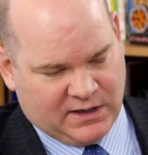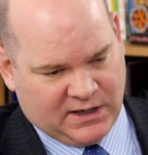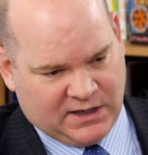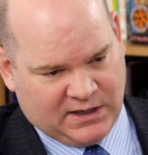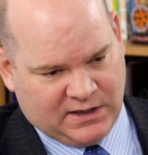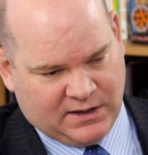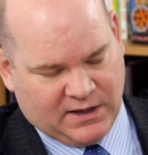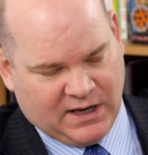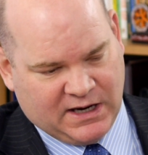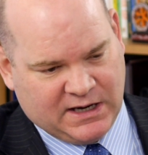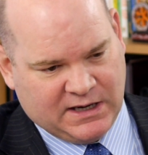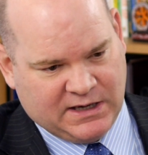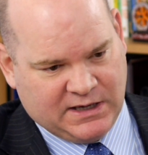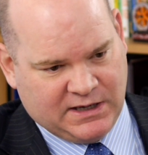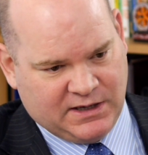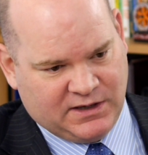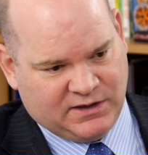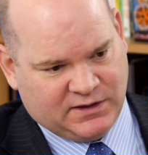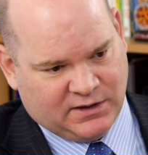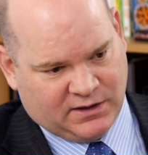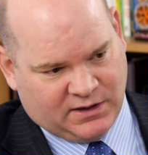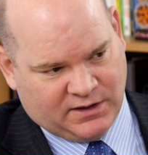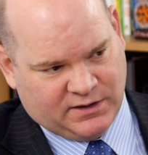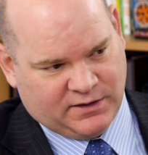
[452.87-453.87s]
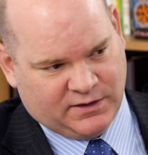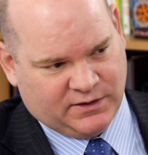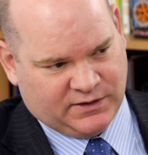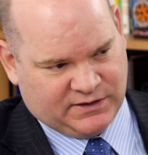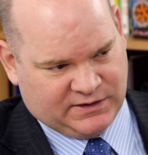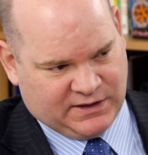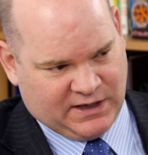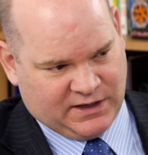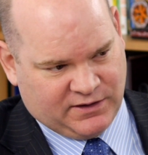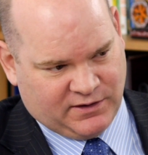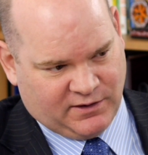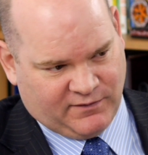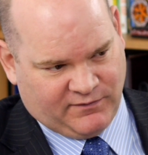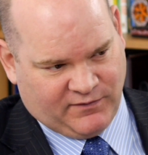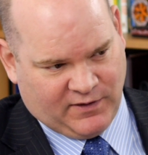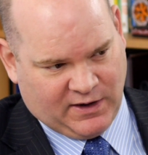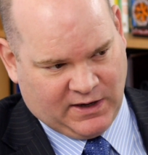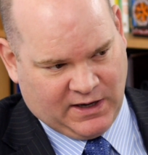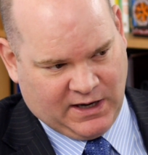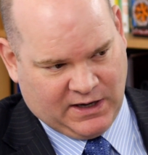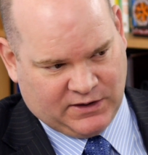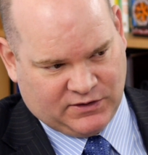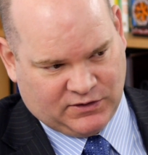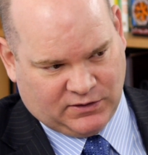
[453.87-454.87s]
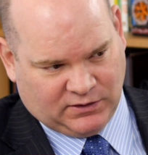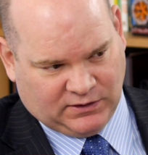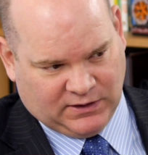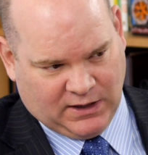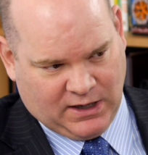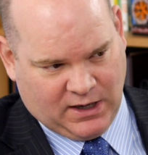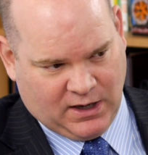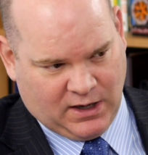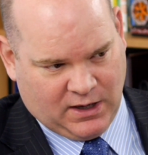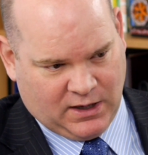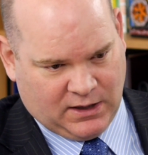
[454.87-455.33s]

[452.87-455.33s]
They need to understand their financial